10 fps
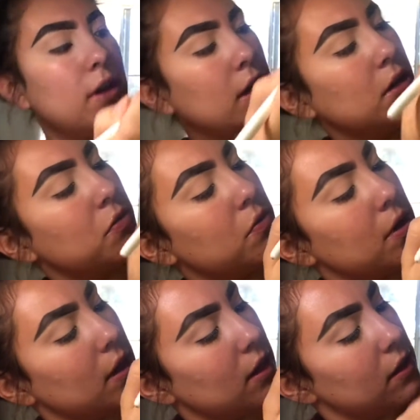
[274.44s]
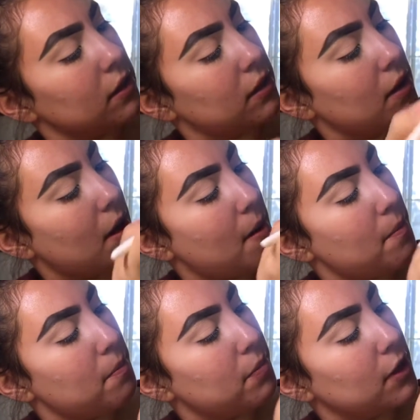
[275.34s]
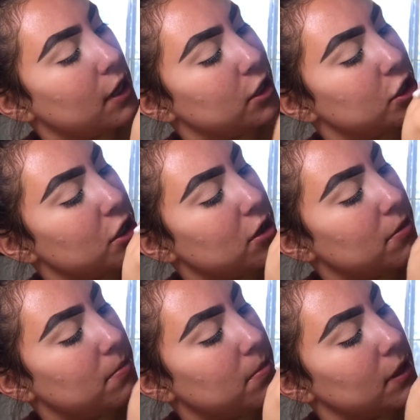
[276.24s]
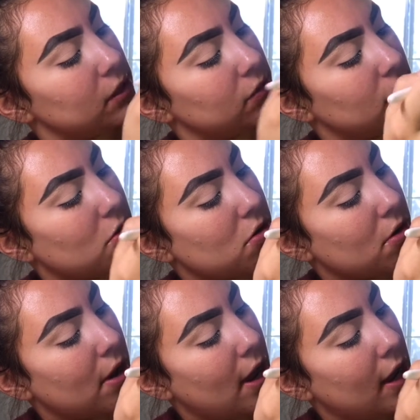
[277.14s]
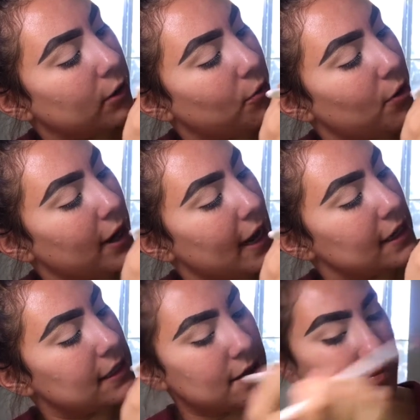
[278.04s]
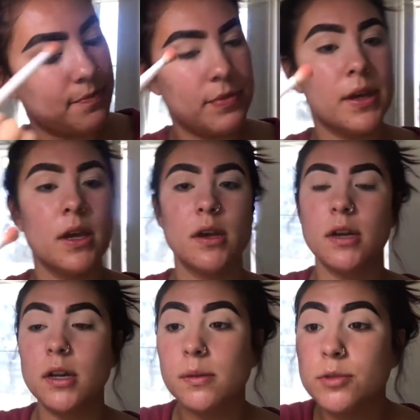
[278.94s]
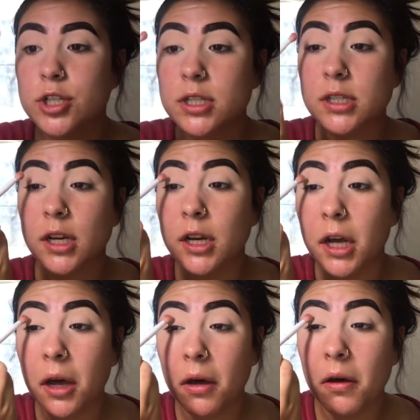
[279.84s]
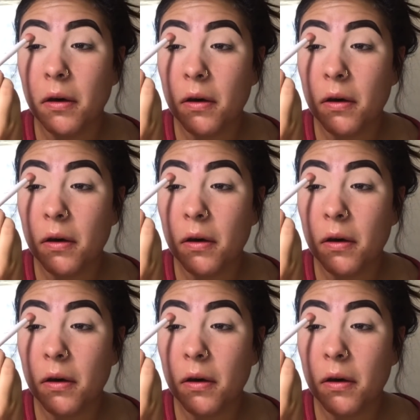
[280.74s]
in with Pleasure, Blissful, and Orgasm. I'm just gonna